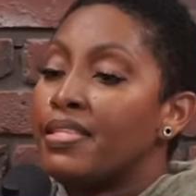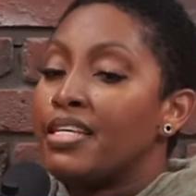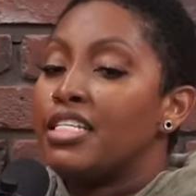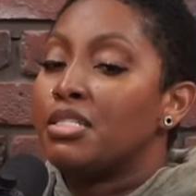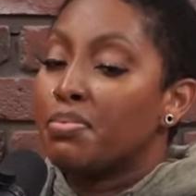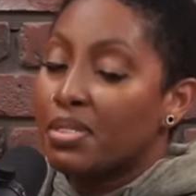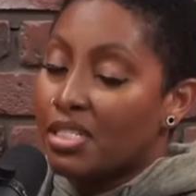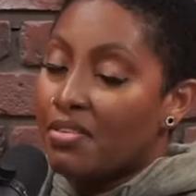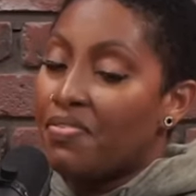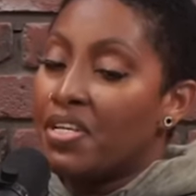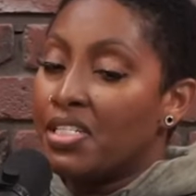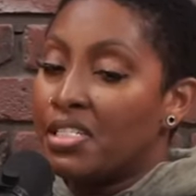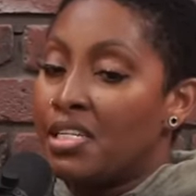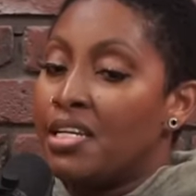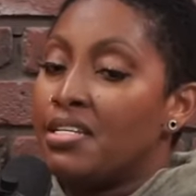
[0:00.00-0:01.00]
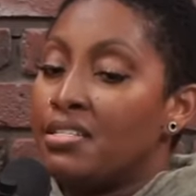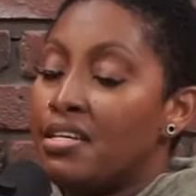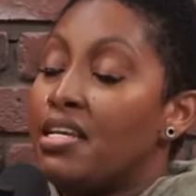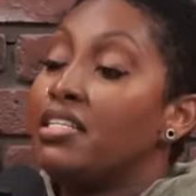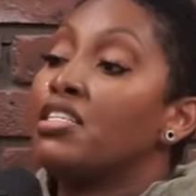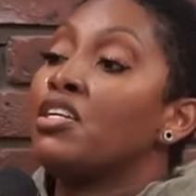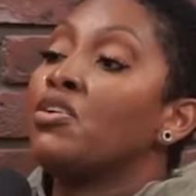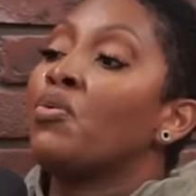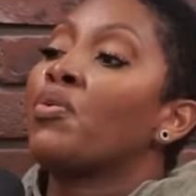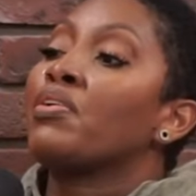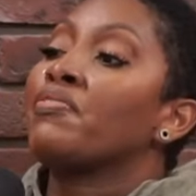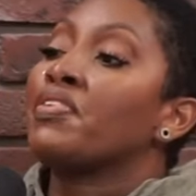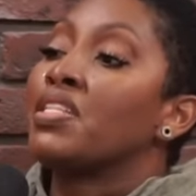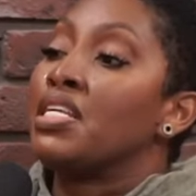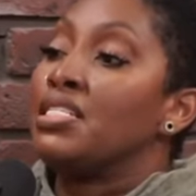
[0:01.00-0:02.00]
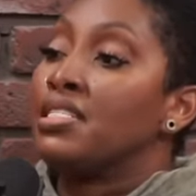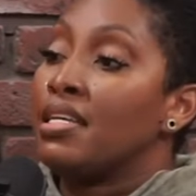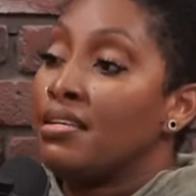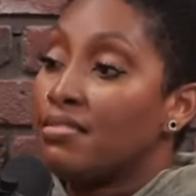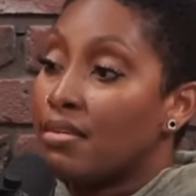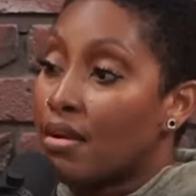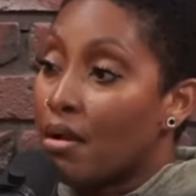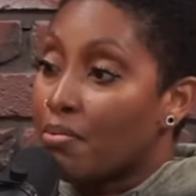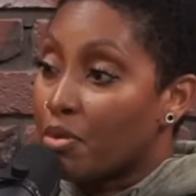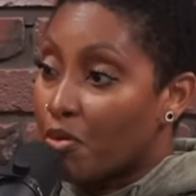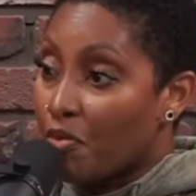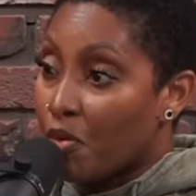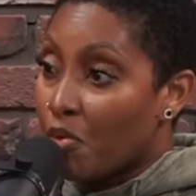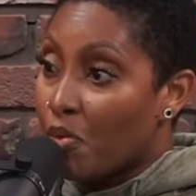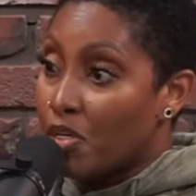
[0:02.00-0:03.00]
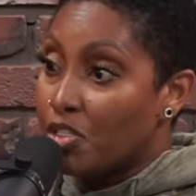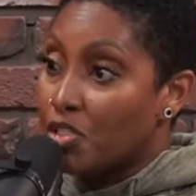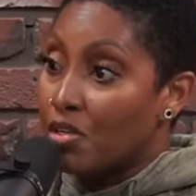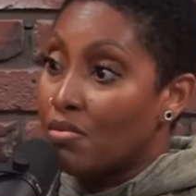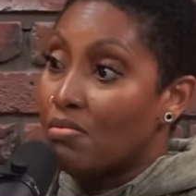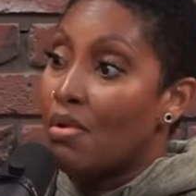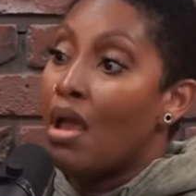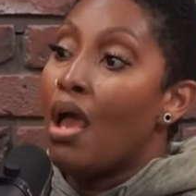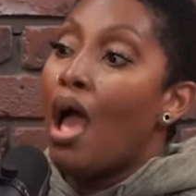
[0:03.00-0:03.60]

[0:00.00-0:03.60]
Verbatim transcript: these specific deities in order for these things to come to fruition.